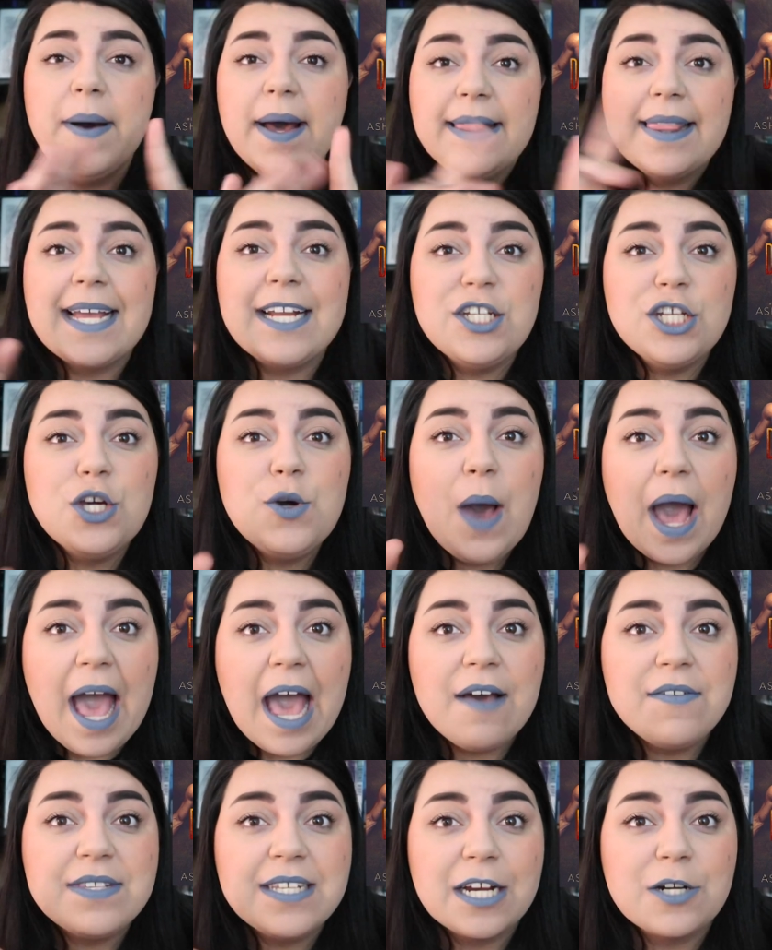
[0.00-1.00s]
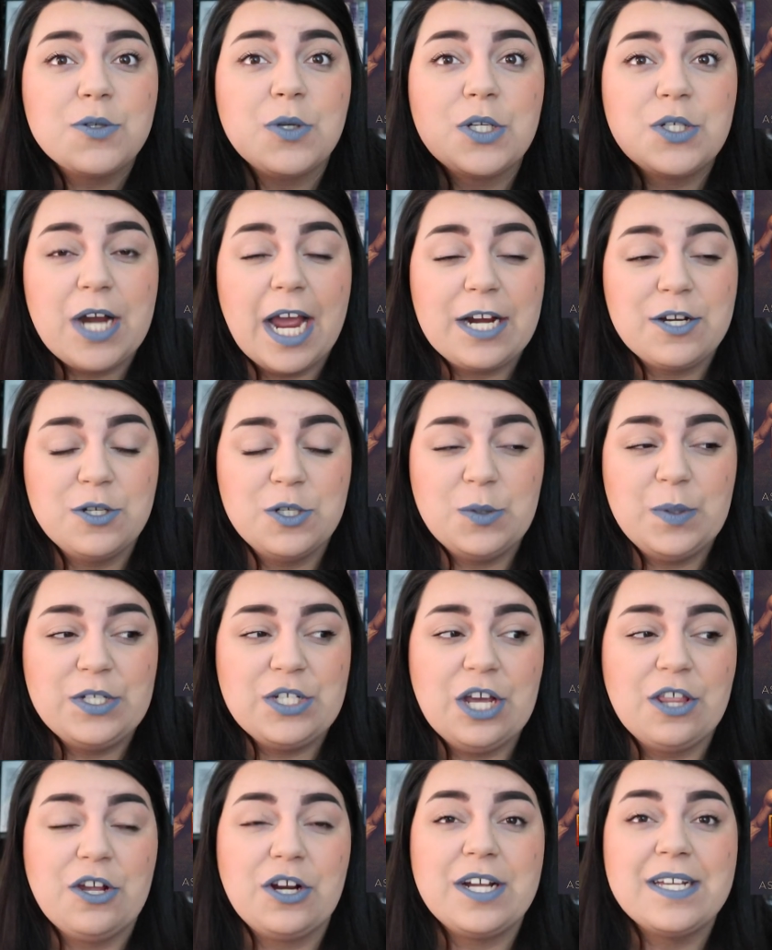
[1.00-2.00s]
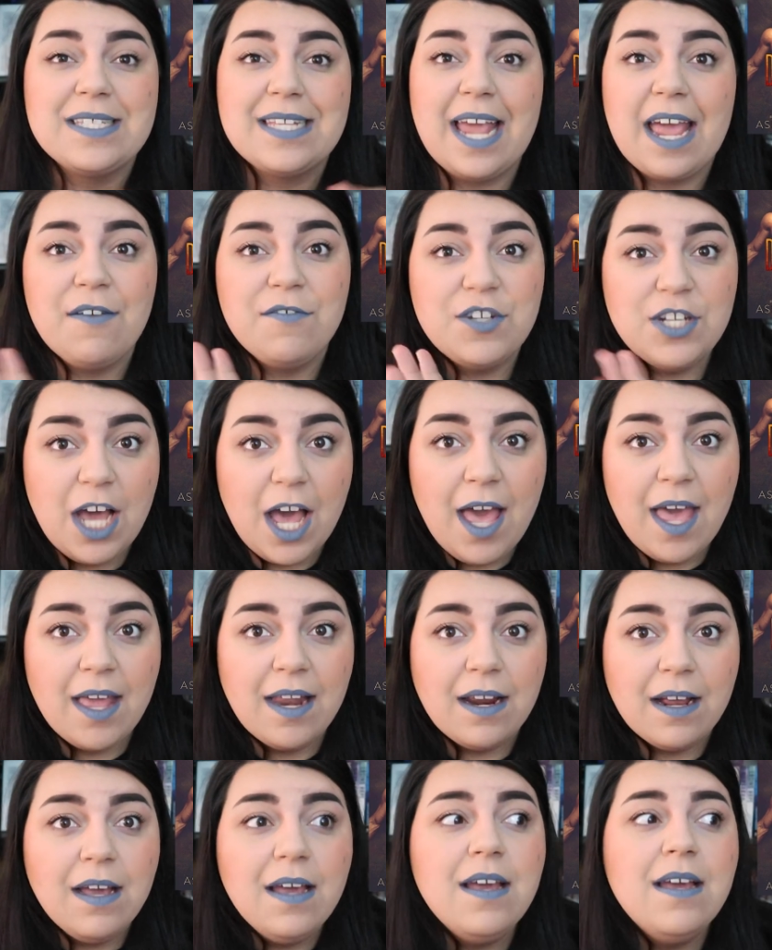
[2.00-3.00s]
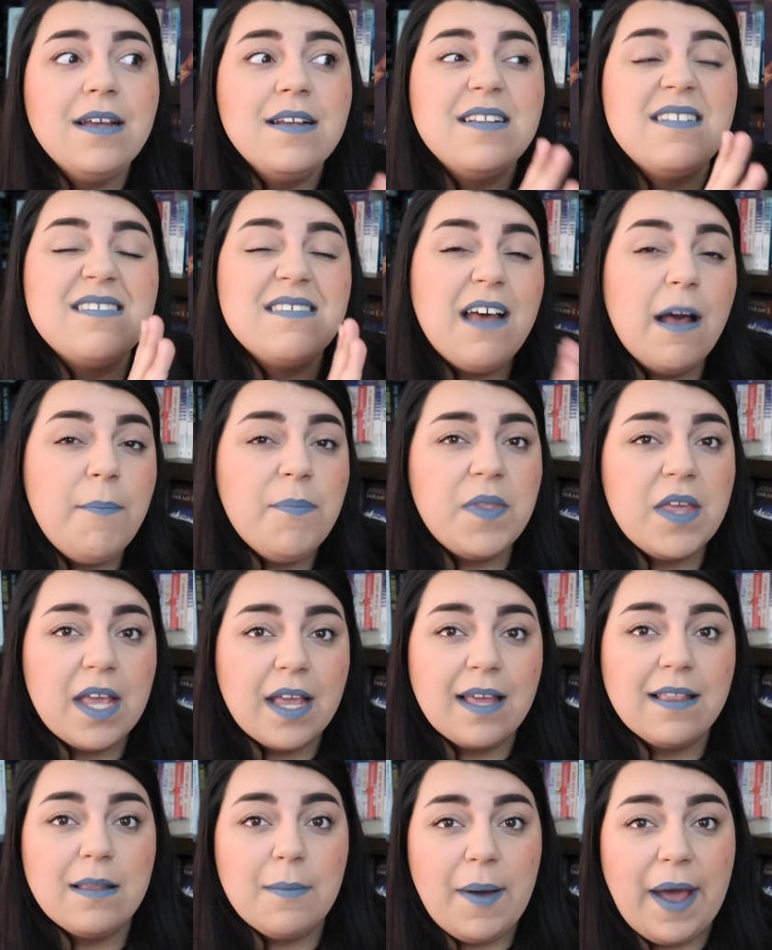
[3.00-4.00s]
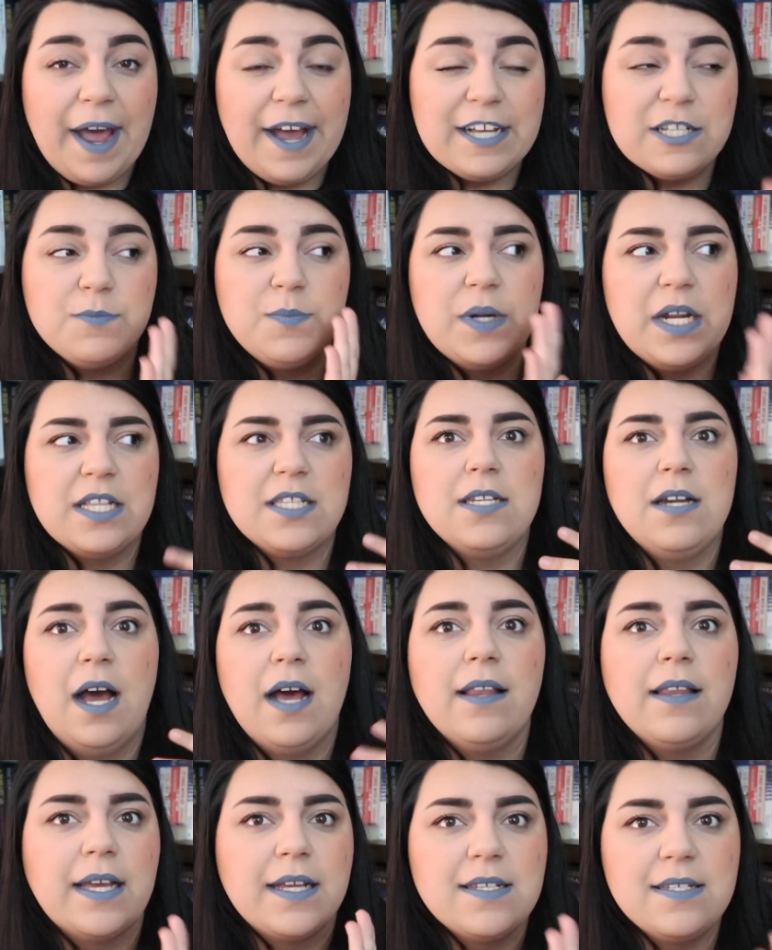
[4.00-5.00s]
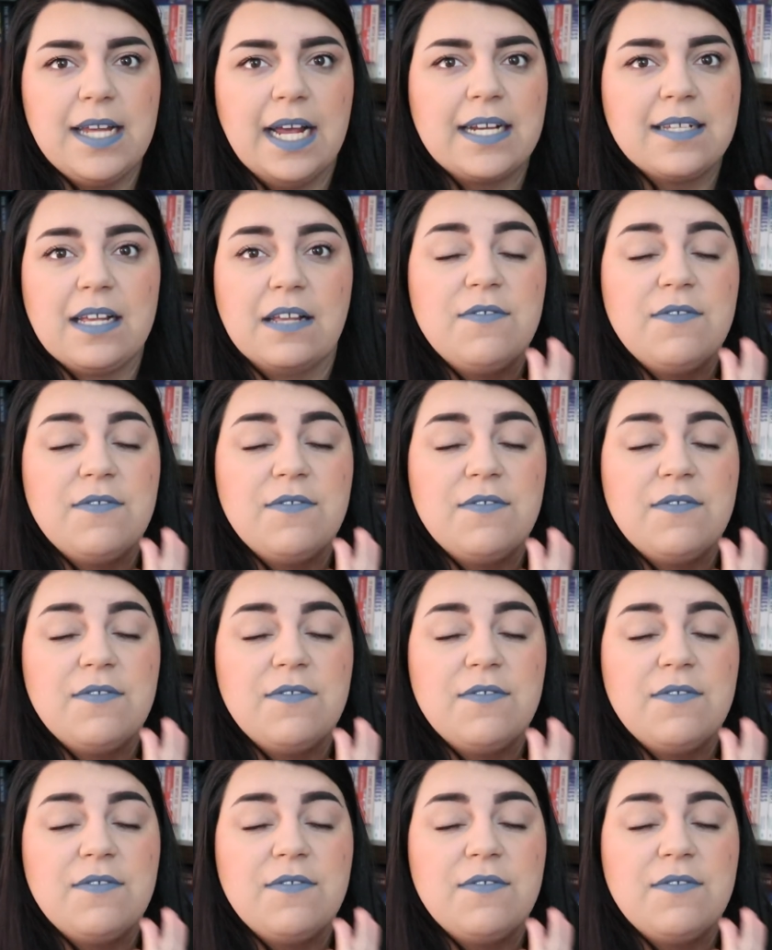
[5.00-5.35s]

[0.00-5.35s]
But they do have sexual attraction to each other because they have done something in the past, but it's not like sex.